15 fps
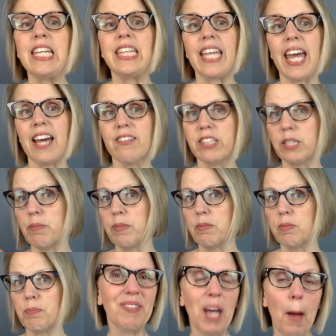They have some
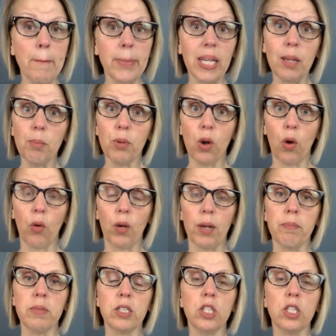company programs.